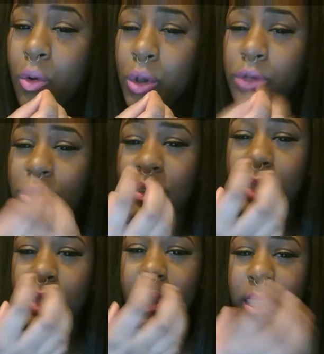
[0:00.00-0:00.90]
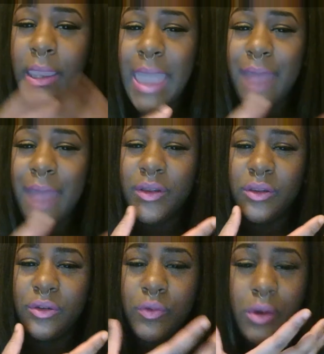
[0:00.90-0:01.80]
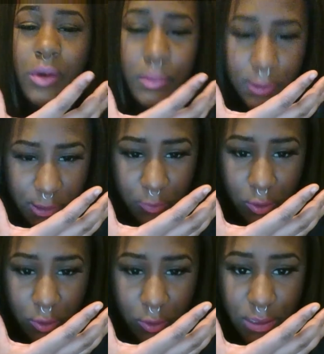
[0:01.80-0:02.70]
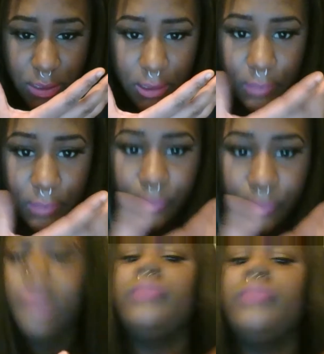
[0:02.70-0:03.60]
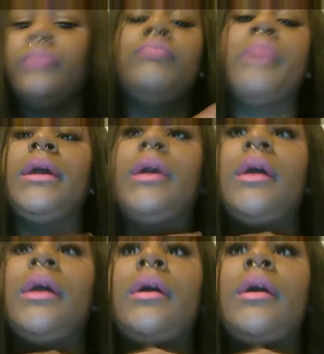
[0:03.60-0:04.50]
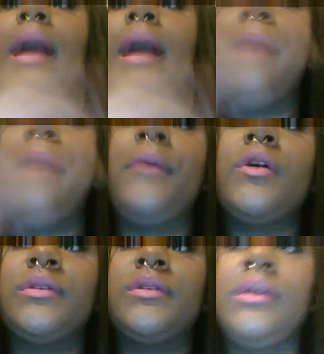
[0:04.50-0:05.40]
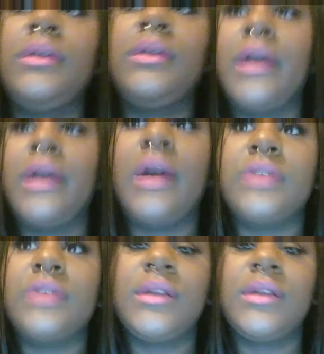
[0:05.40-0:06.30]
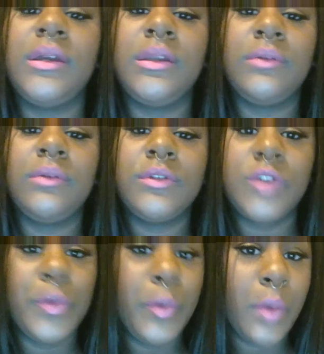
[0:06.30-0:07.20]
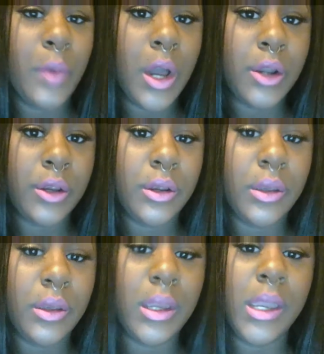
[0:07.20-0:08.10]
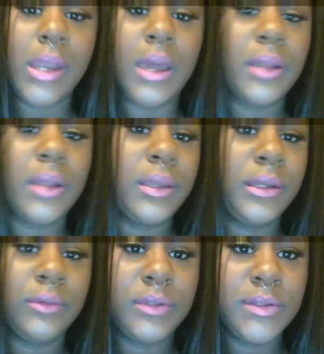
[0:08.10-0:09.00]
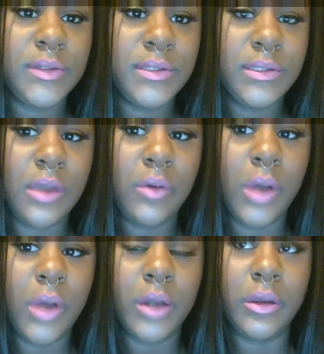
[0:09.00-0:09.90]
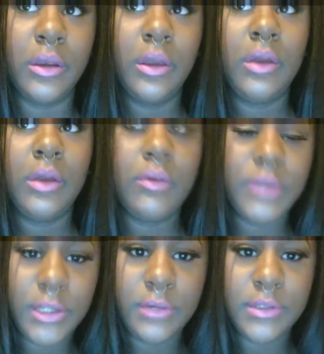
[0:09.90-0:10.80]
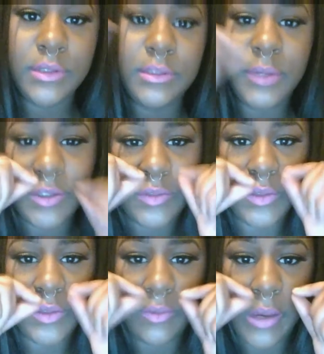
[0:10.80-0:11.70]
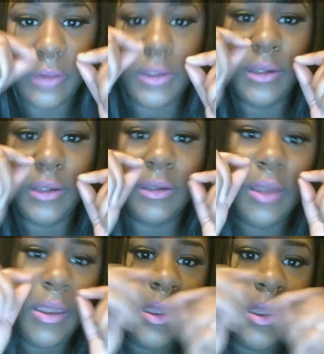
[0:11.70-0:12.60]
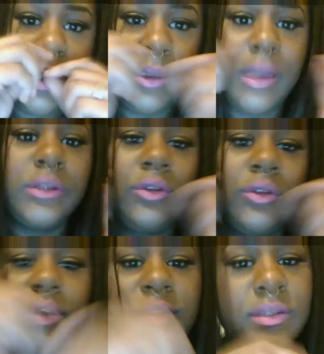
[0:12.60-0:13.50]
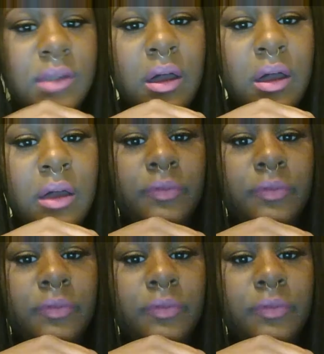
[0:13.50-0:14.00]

you could like have it lukewarm and dip your nose in it. But I personally, like, I just cleaned it with soap and water, and I cleaned it with the sea salt water with a Q-tip. I just went around it and got the crusties off.